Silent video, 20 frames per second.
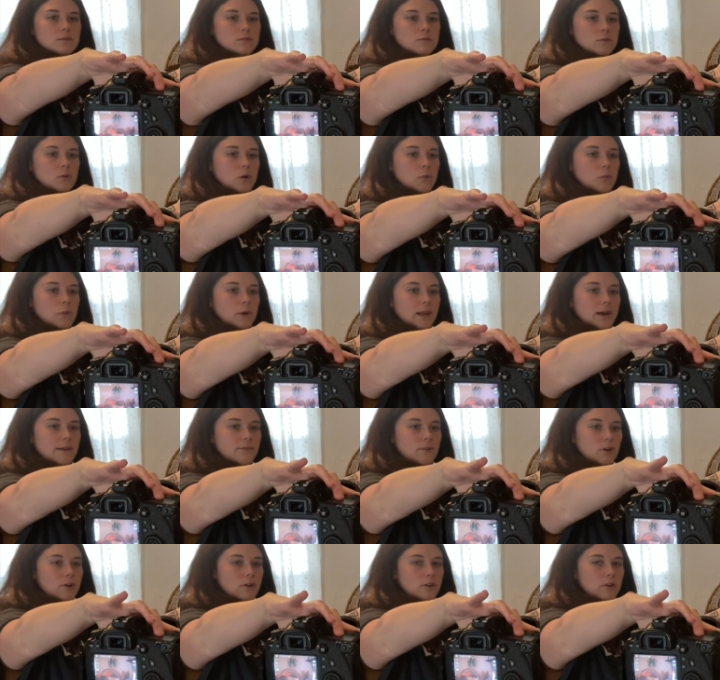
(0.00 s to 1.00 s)
or
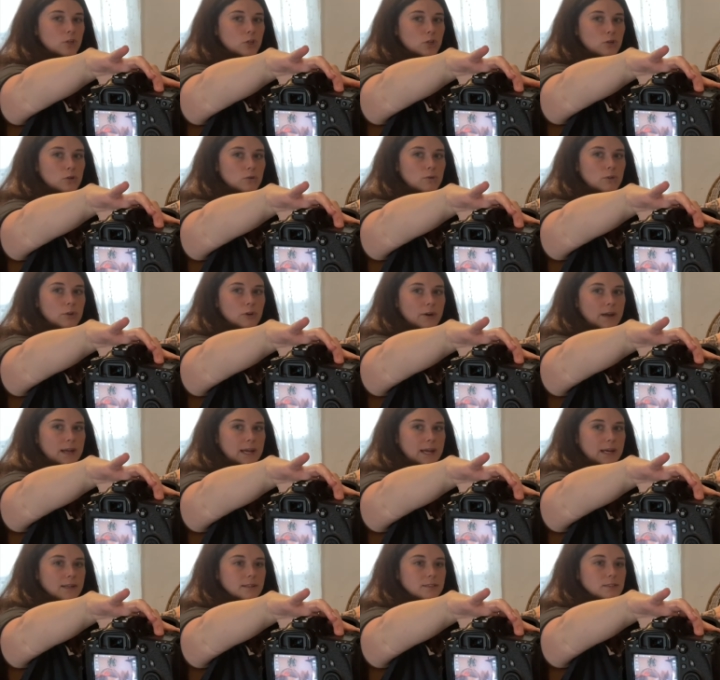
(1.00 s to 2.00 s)
whatever, your
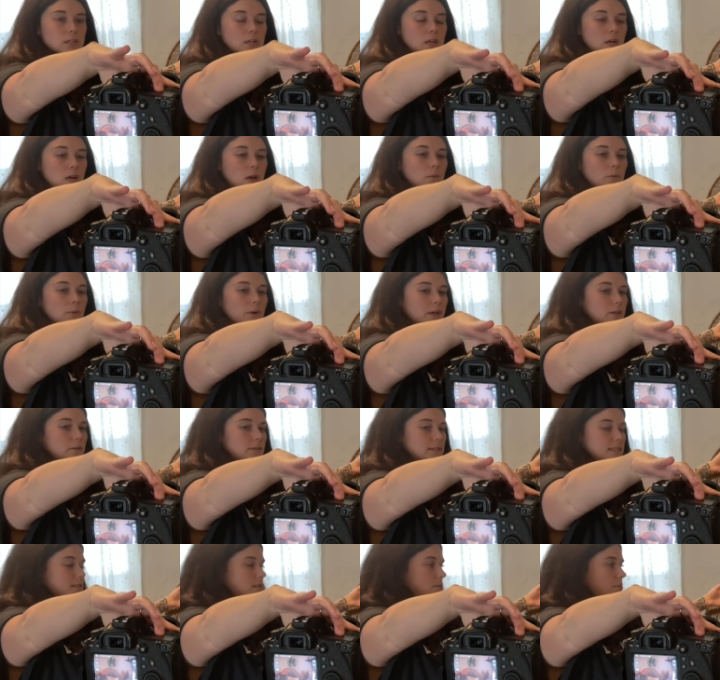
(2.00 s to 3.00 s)
hand, where you
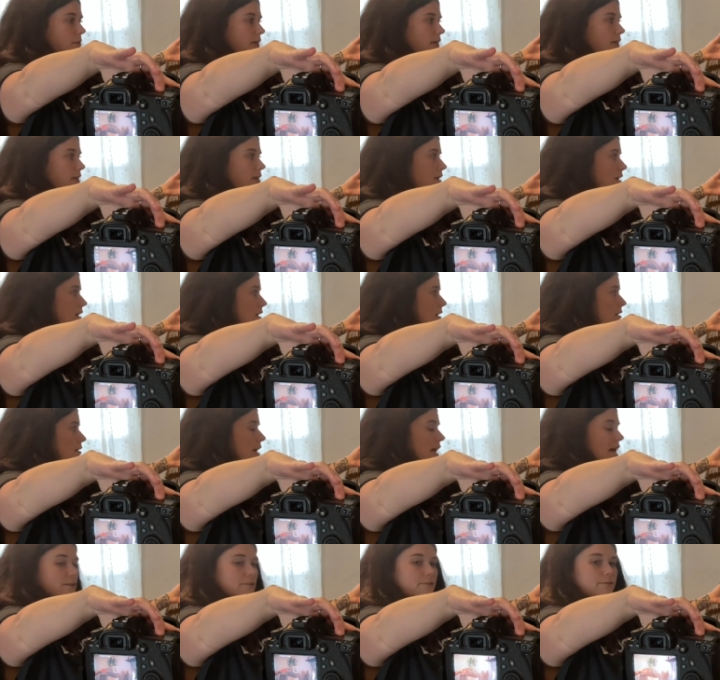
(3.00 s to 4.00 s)
need to be
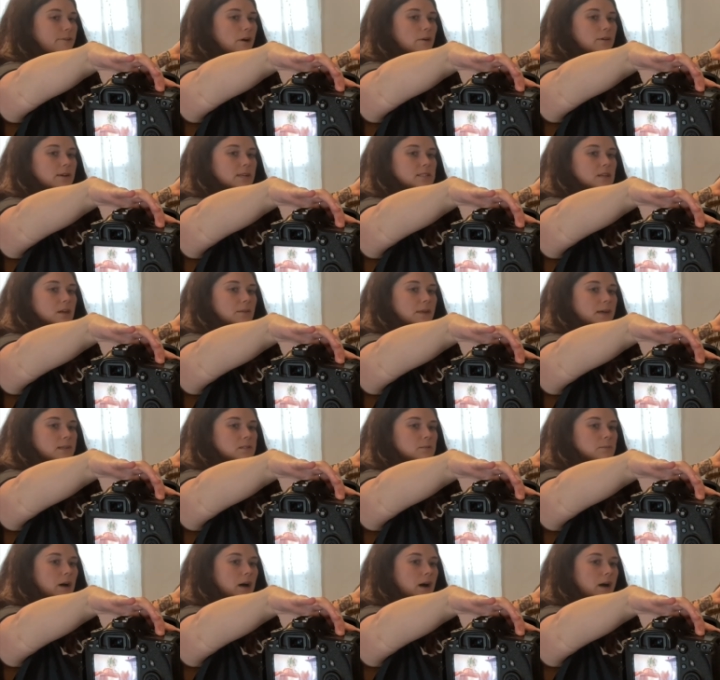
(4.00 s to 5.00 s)
and focus on that
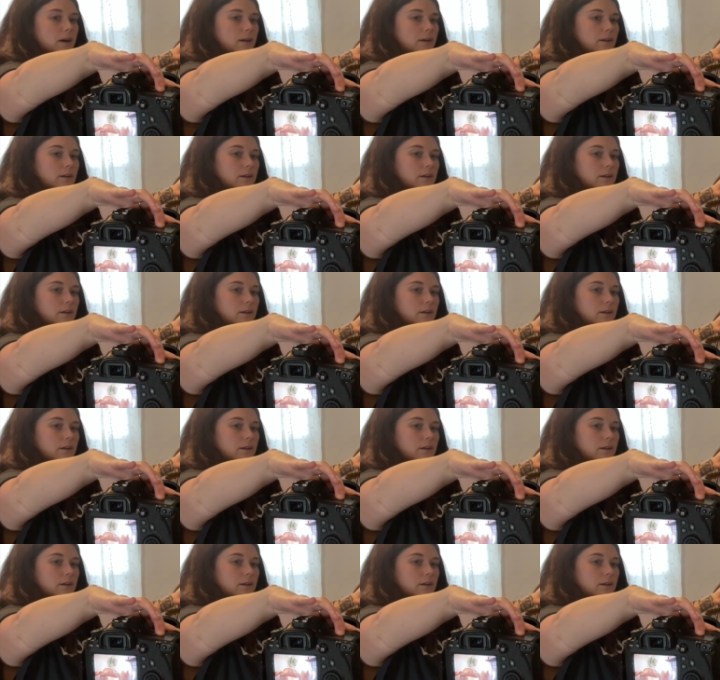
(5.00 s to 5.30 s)
spot,